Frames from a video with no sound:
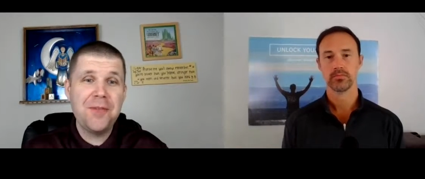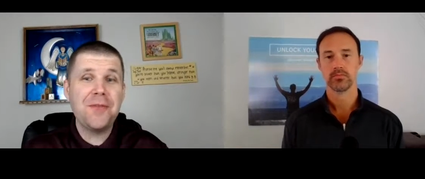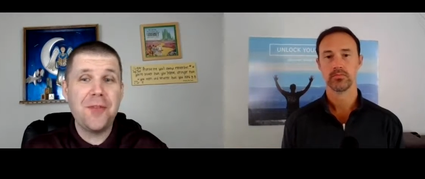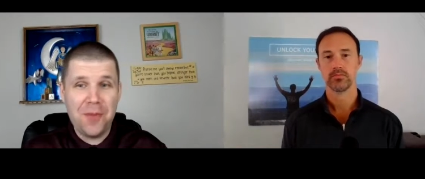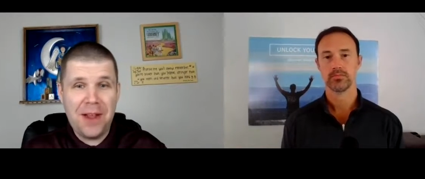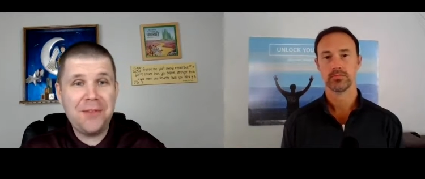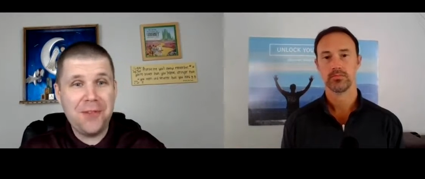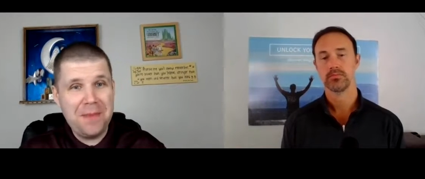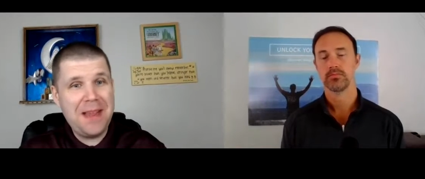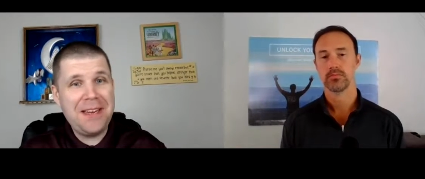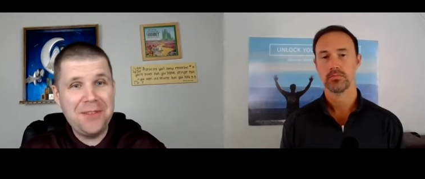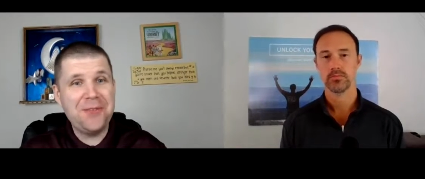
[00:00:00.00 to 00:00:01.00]
Speaker 1: for
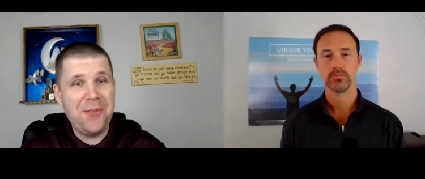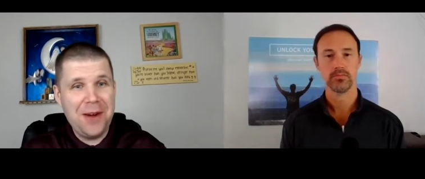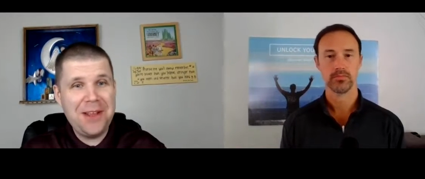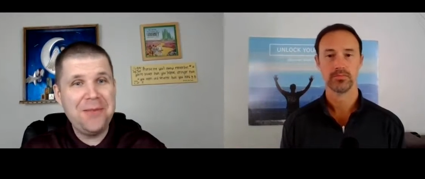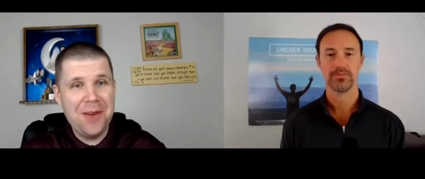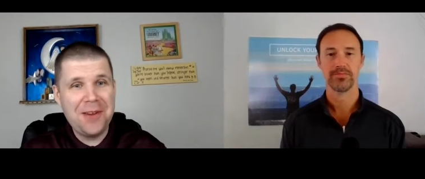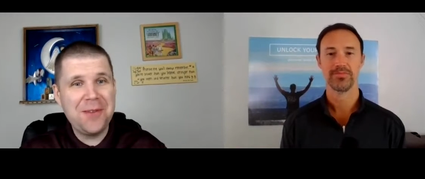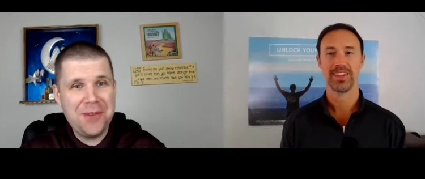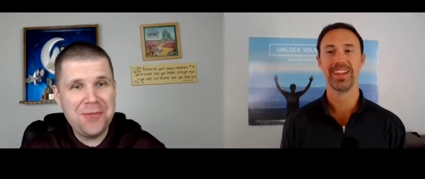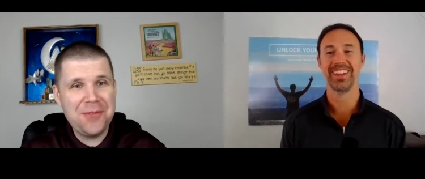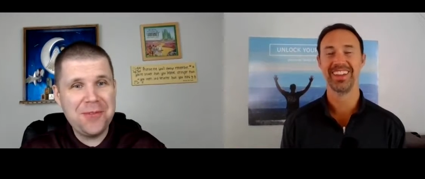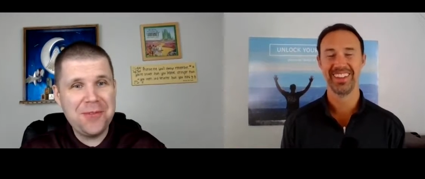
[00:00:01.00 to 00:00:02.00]
WrestleMania 21, which
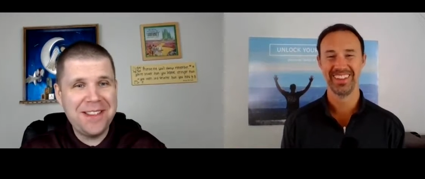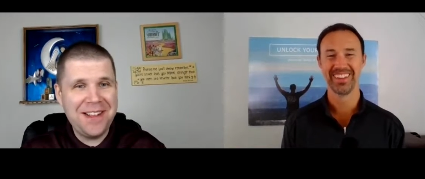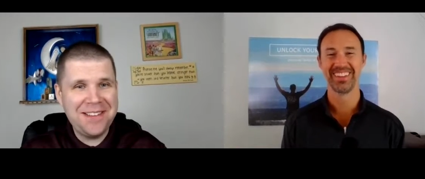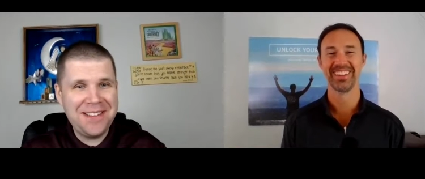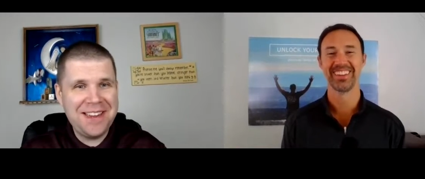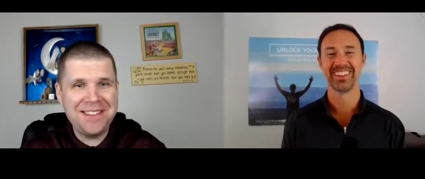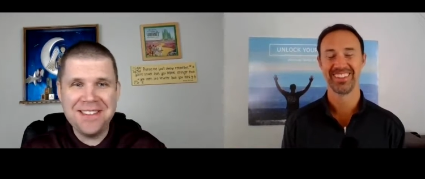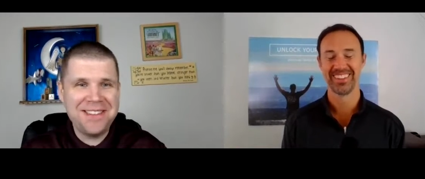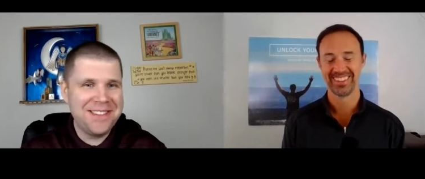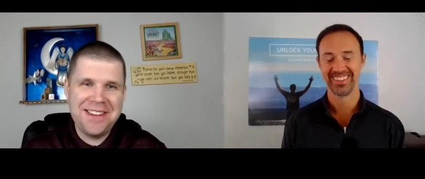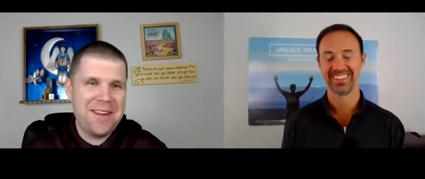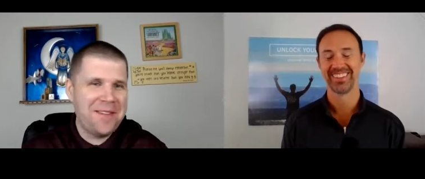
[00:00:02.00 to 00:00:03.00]
was in Los Angeles. You see
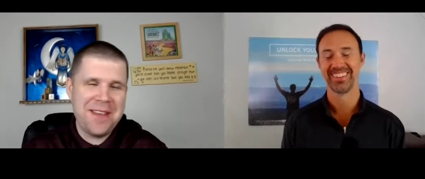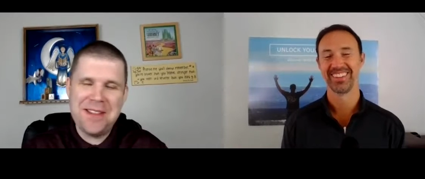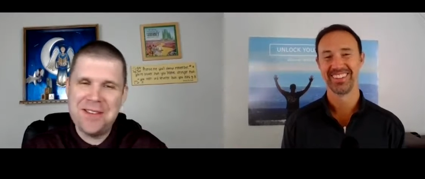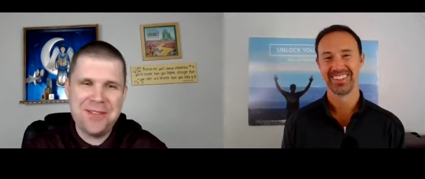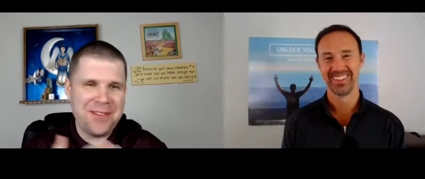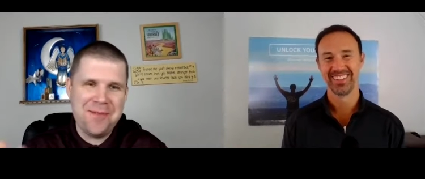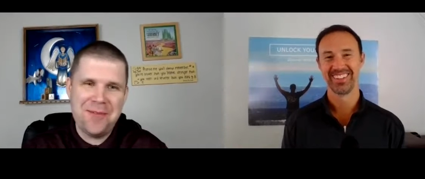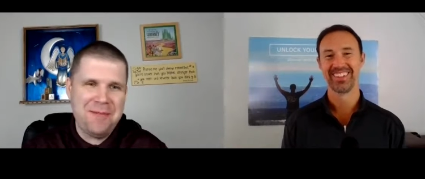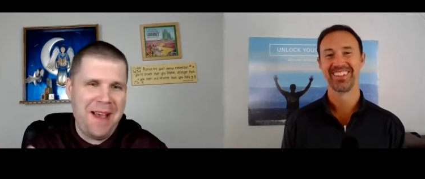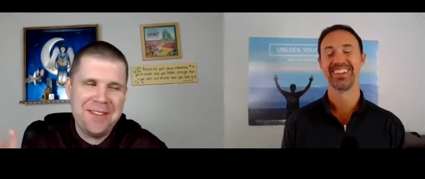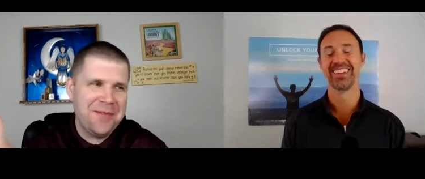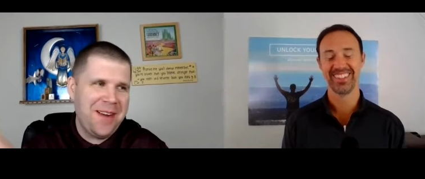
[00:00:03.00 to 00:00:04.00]
how everything just comes back
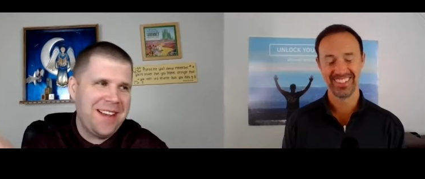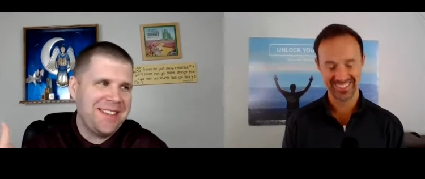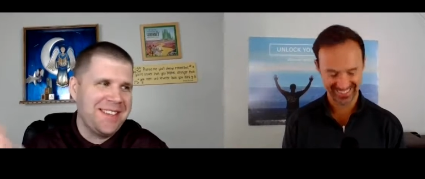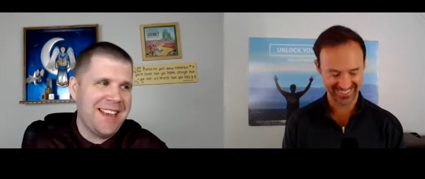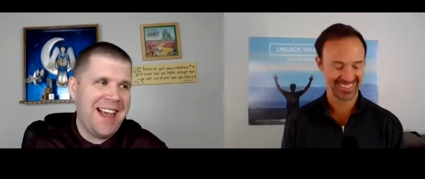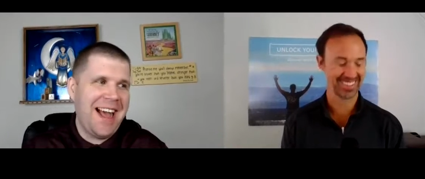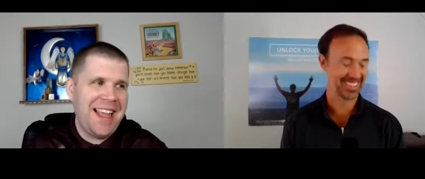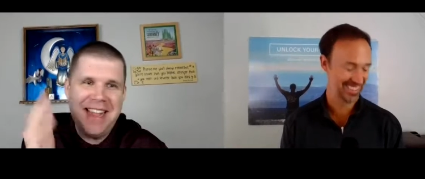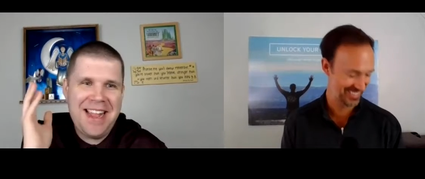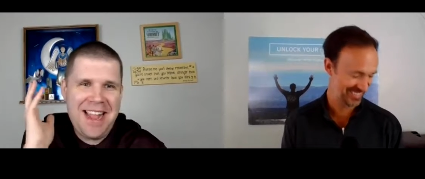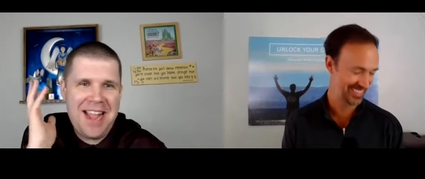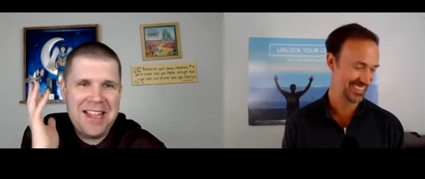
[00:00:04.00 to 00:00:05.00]
to wrestling.
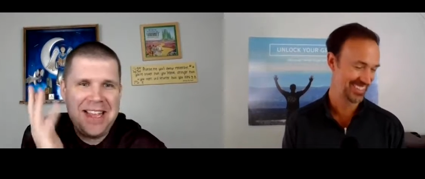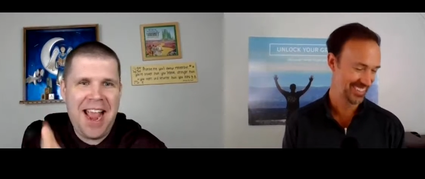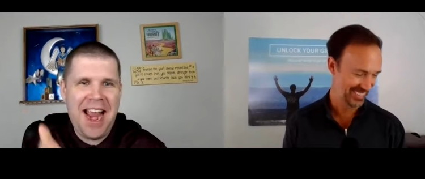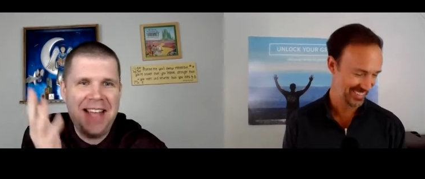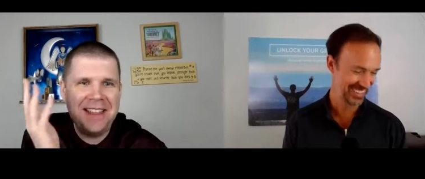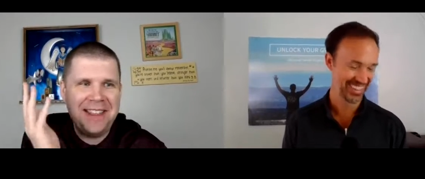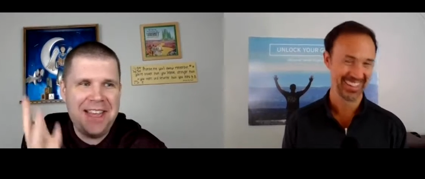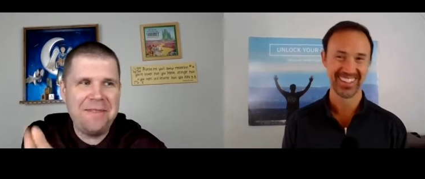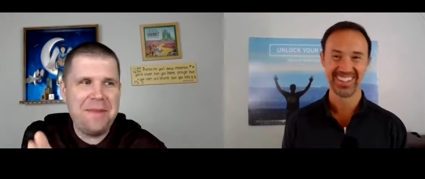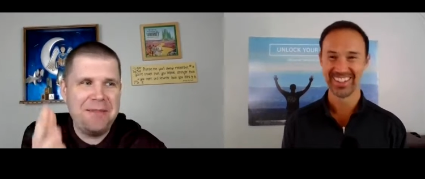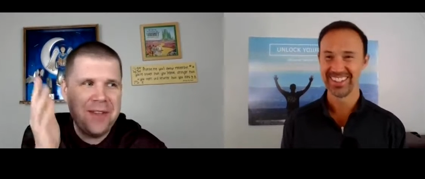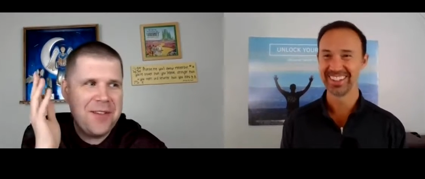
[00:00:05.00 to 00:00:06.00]
It can't leave,
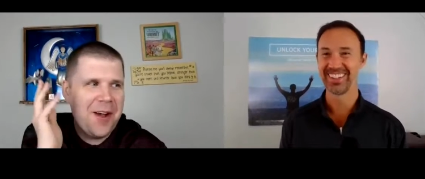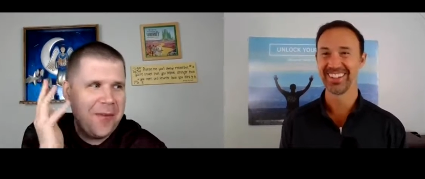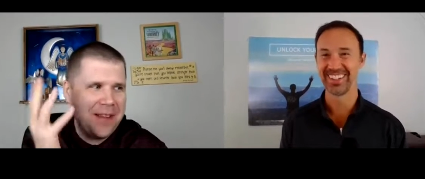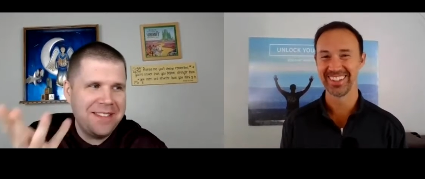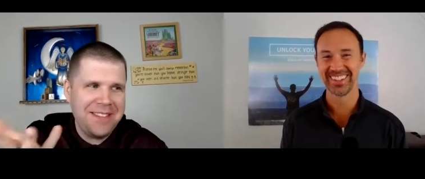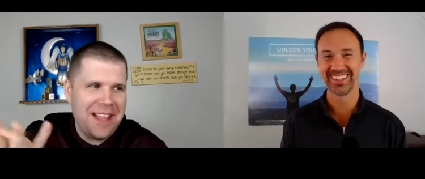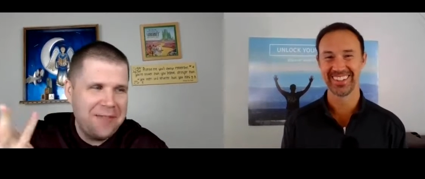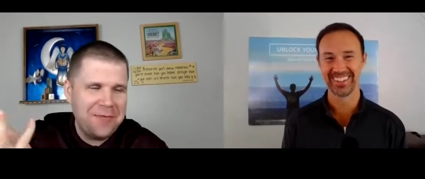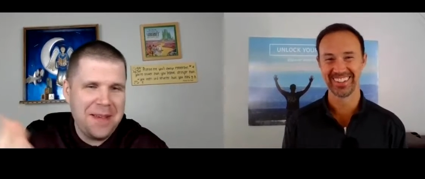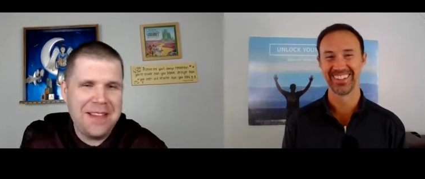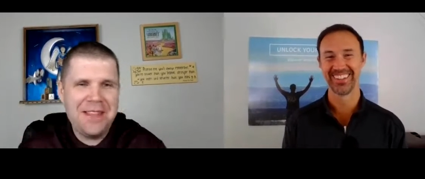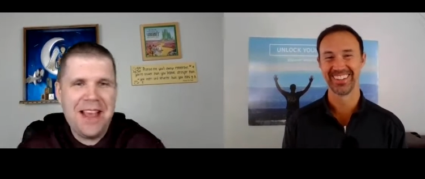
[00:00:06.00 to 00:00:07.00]
even though it's left me,
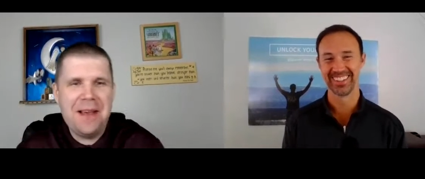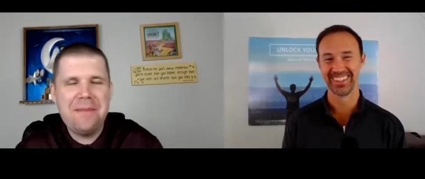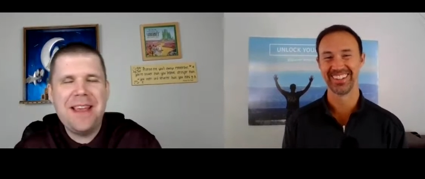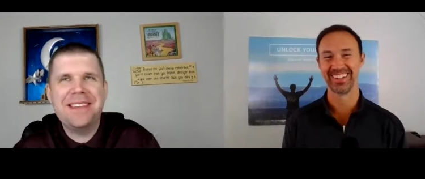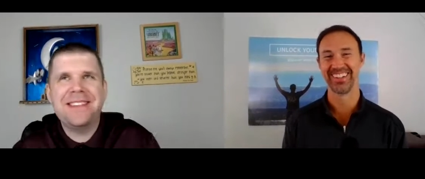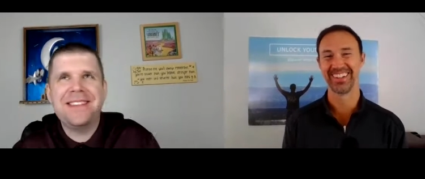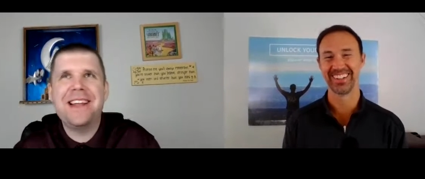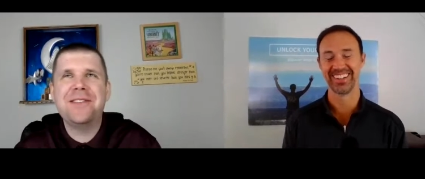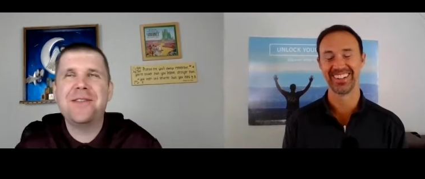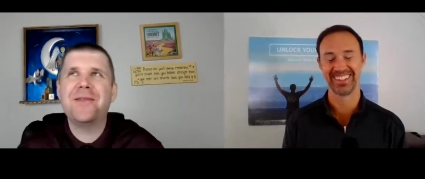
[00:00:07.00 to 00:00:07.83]
if that makes sense,